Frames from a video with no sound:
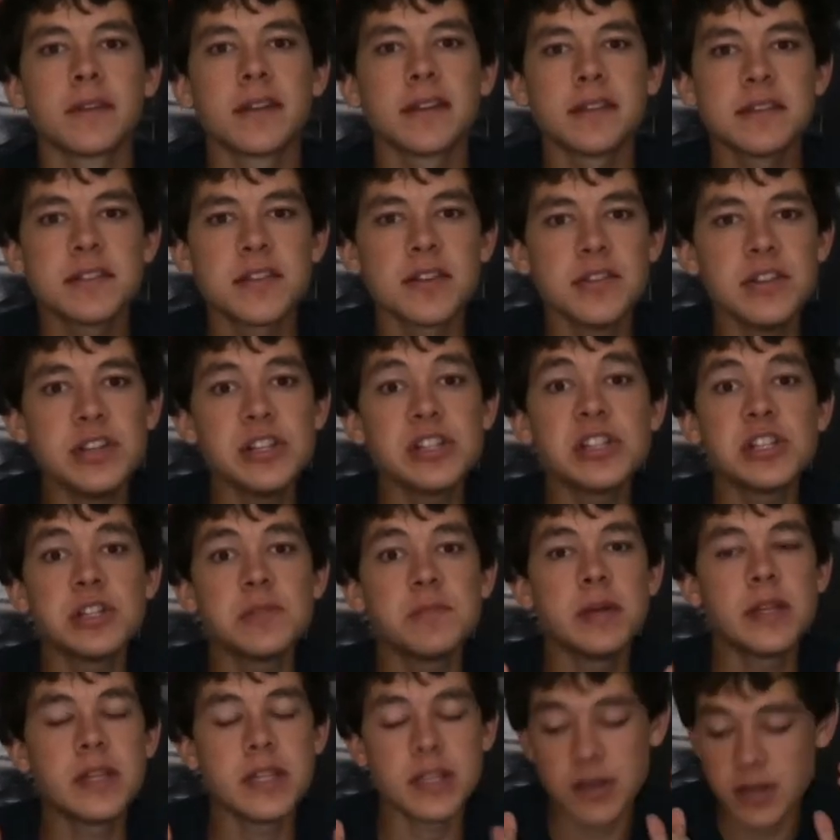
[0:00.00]
So this has
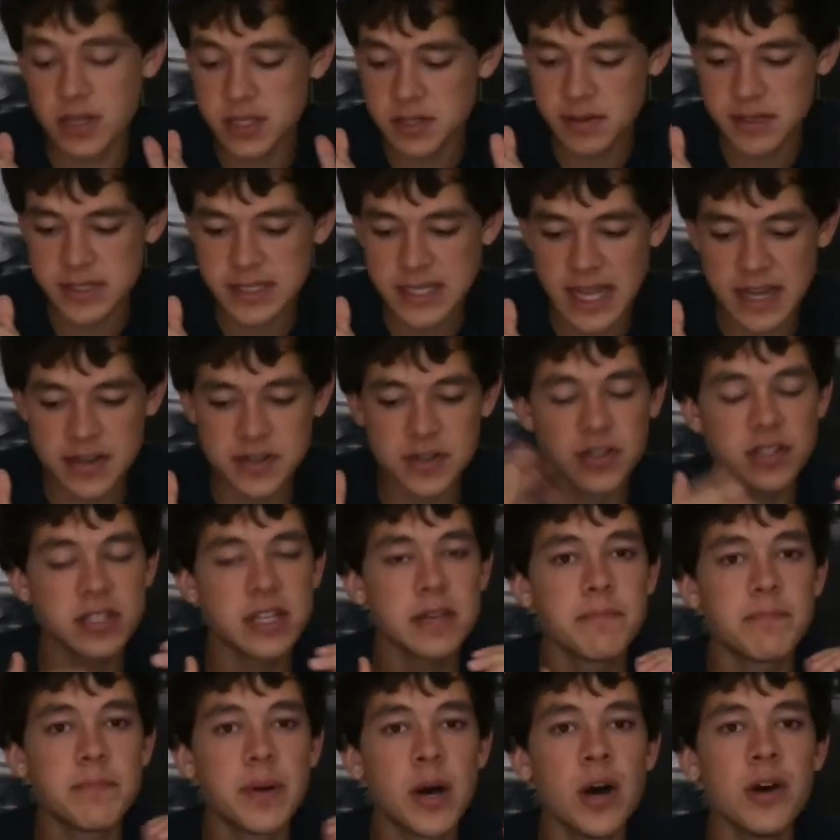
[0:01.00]
been the U.S. men's national
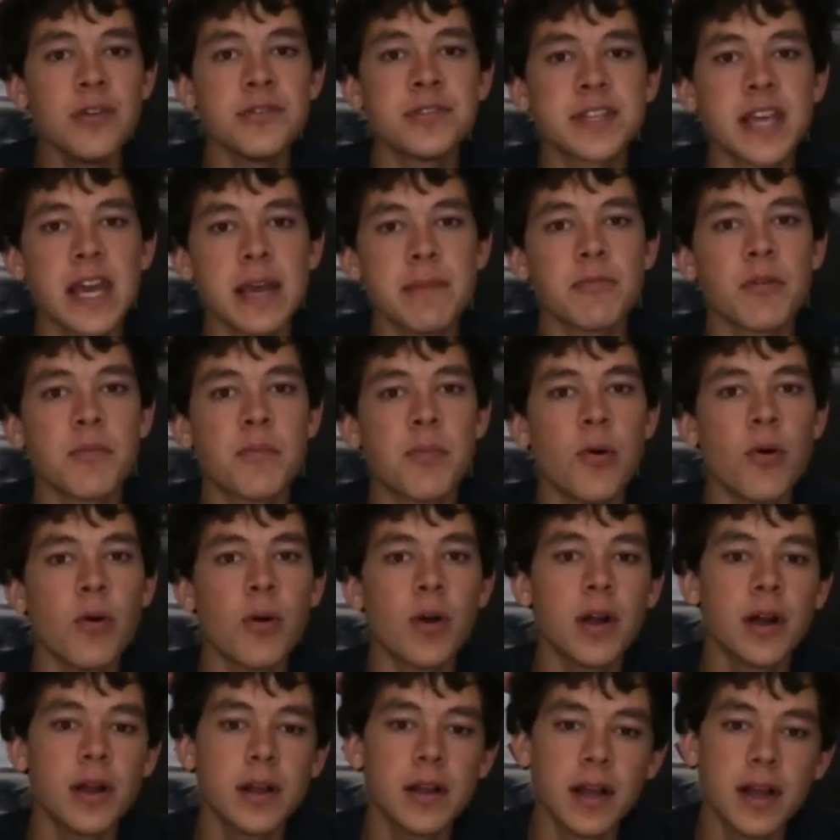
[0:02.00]
team post-game
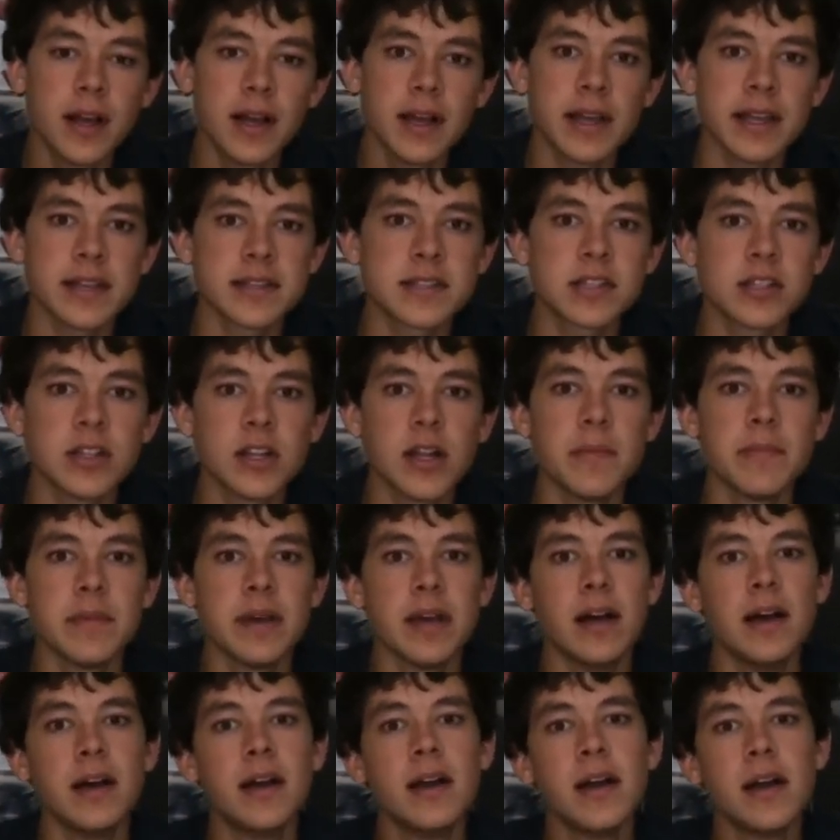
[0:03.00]
report against
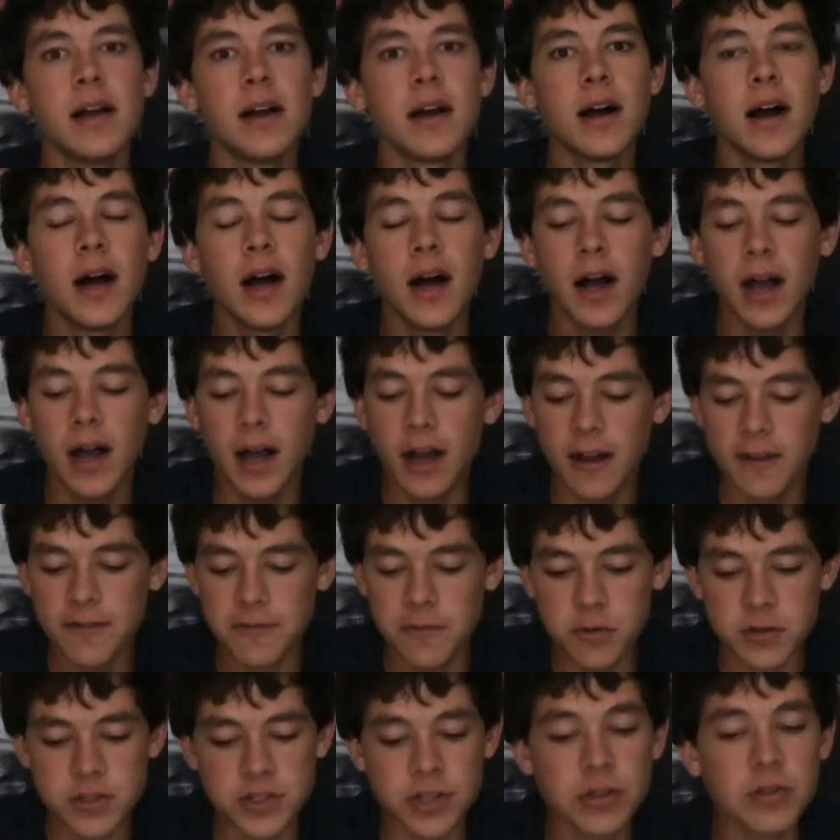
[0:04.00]
Colombia.
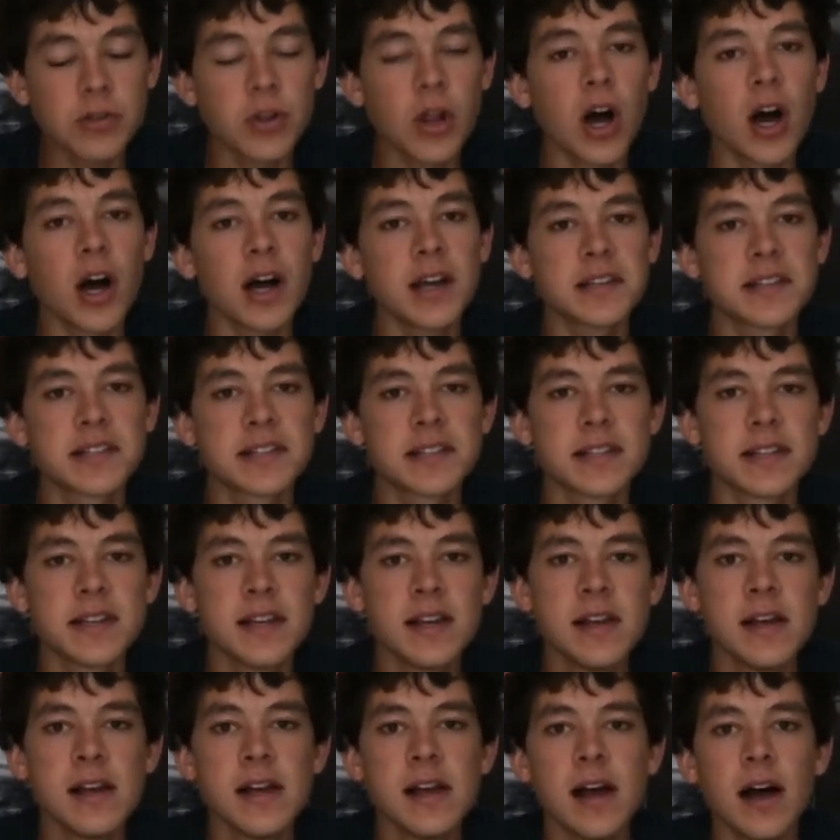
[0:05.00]
4-2 loss.
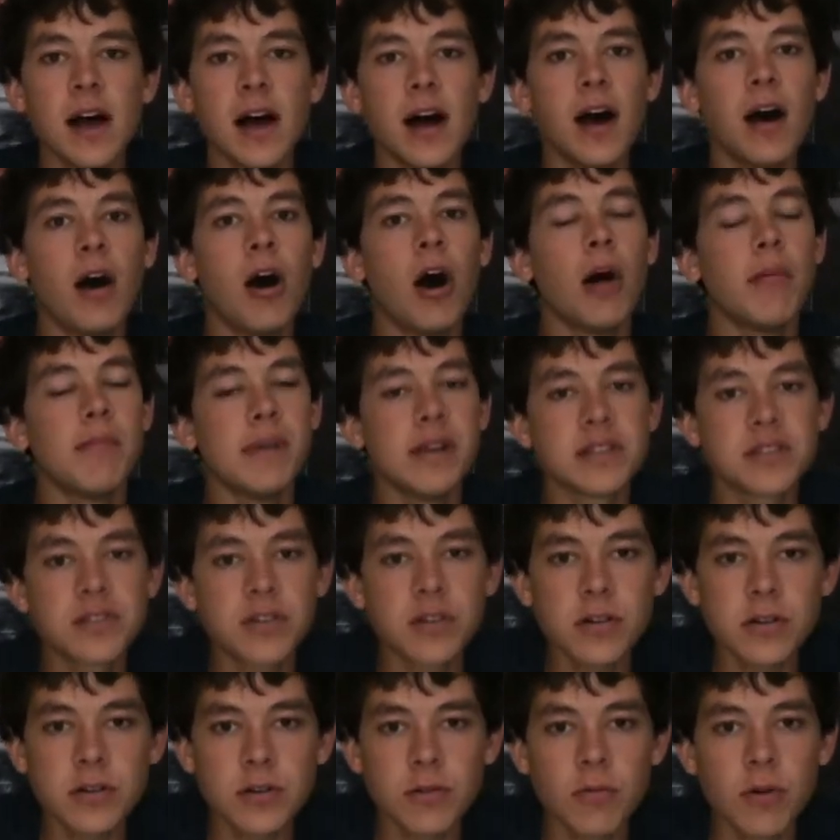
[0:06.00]
James
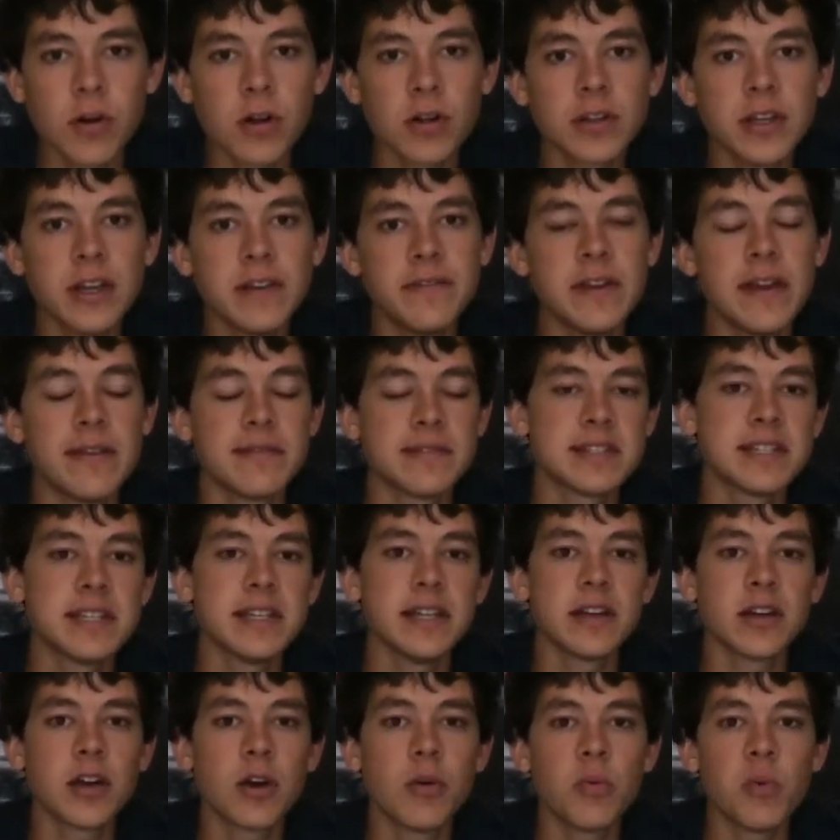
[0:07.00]
scored a worldie. If you haven't seen
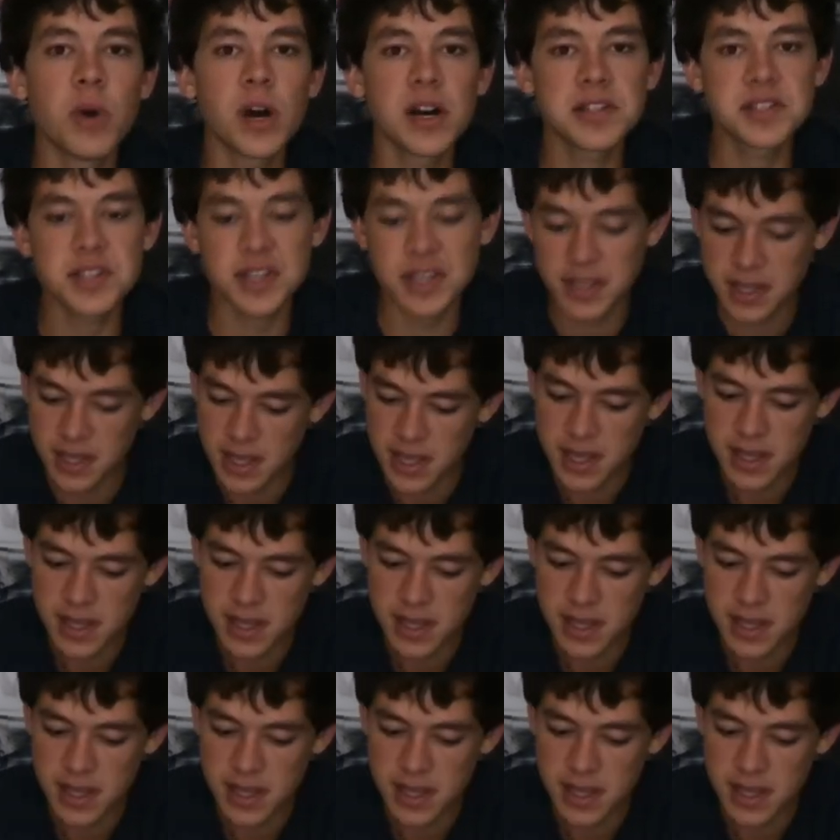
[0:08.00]
it, go watch it.